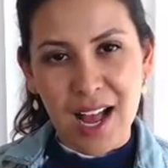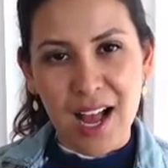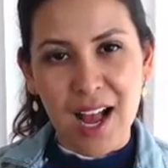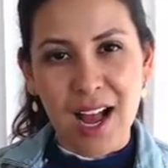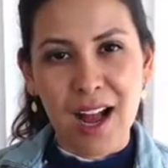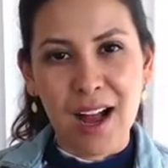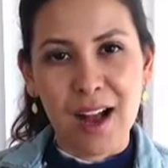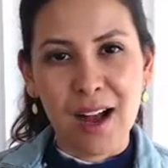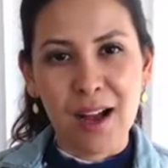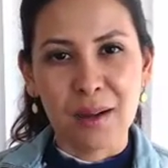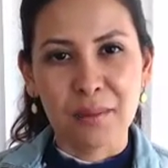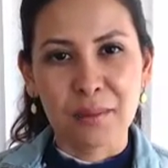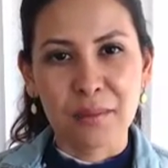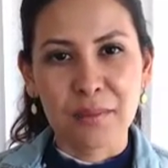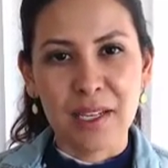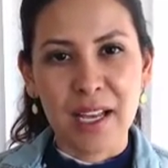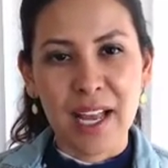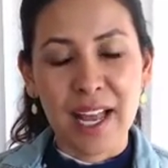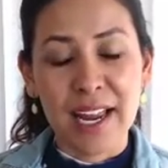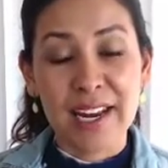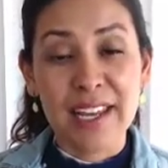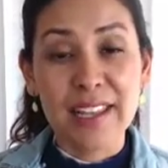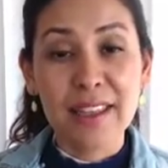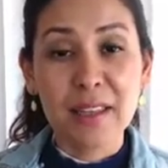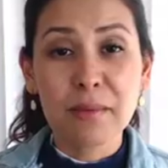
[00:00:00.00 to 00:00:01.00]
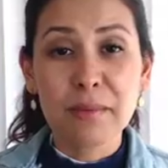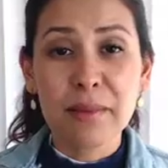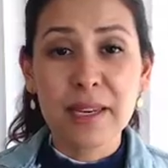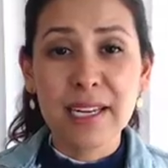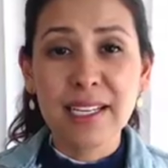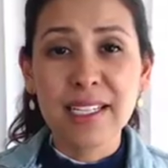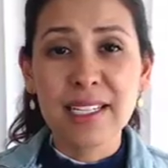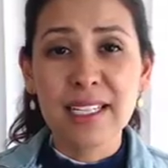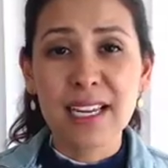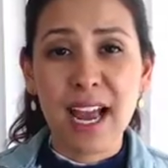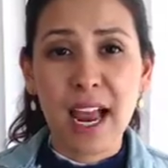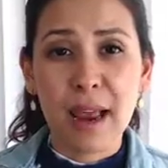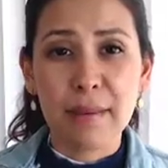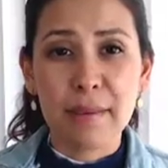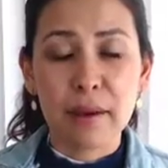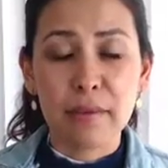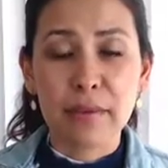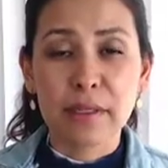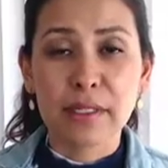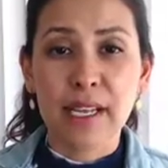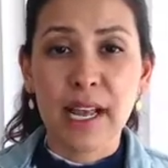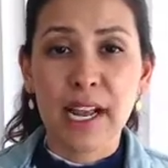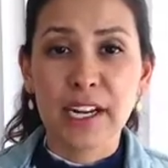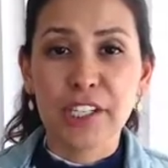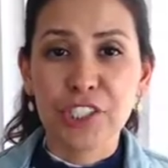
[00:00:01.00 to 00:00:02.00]
And in the meantime, I
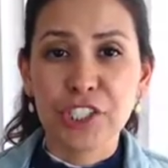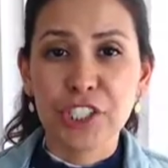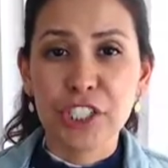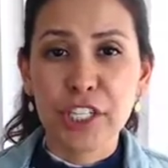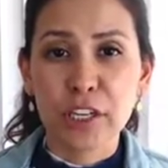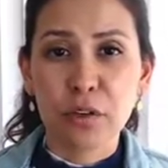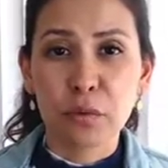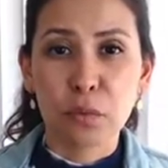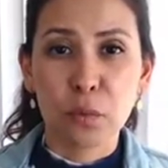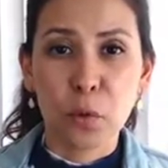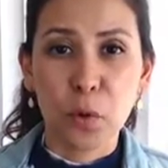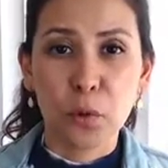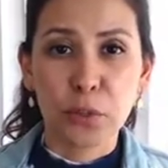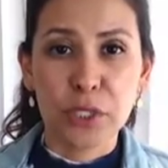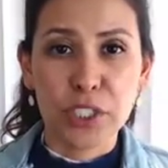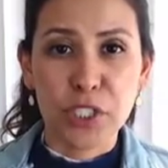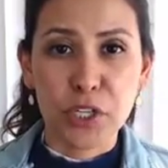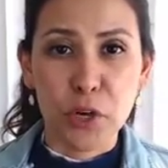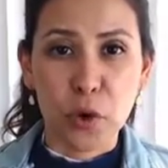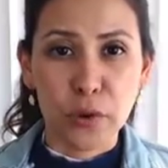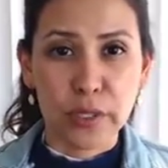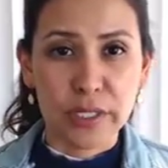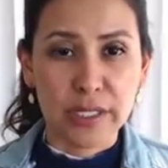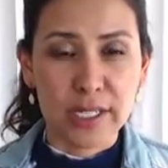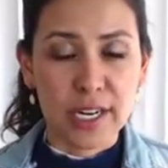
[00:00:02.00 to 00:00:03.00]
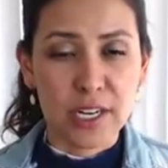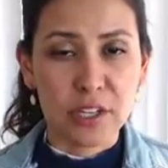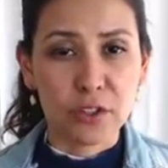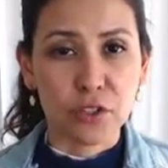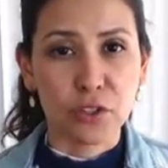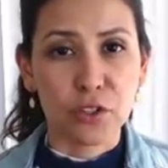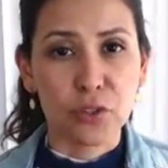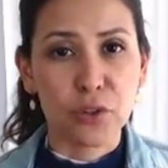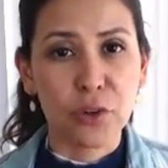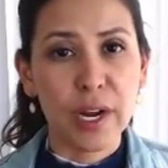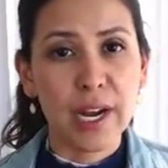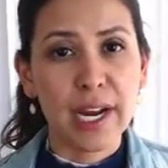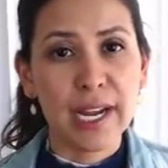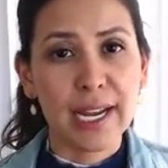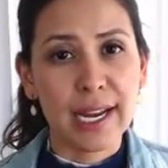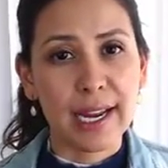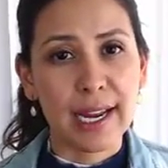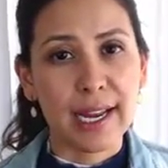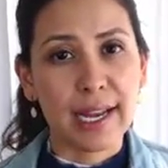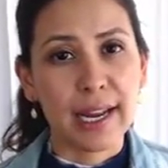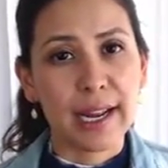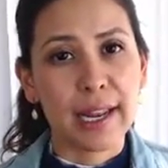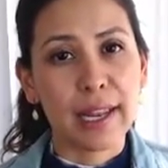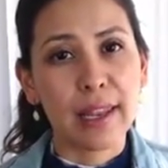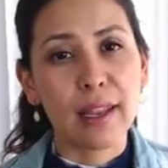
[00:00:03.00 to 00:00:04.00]
was actually enrolled in yoga teacher training,
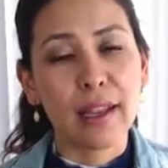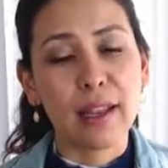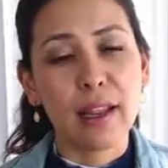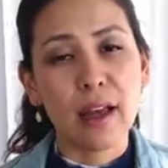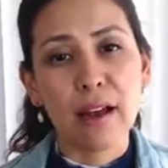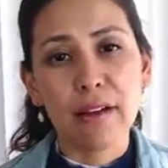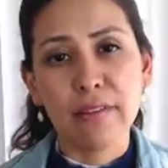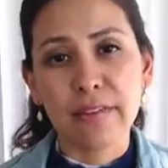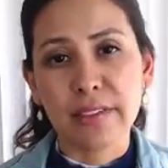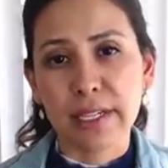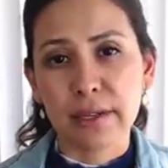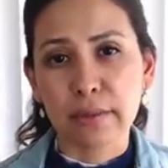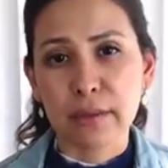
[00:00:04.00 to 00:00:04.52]
and I loved it.